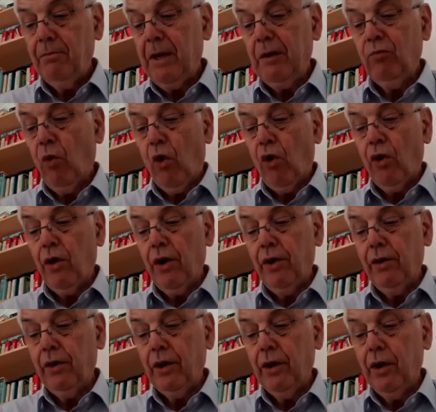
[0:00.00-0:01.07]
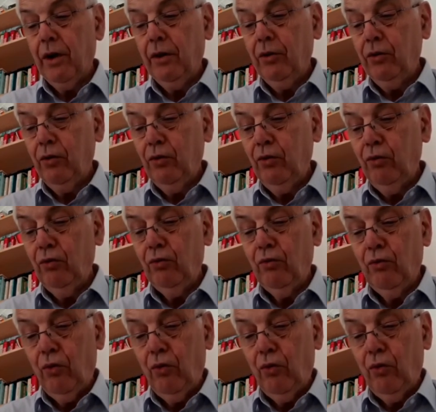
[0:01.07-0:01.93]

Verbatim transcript: be warned, you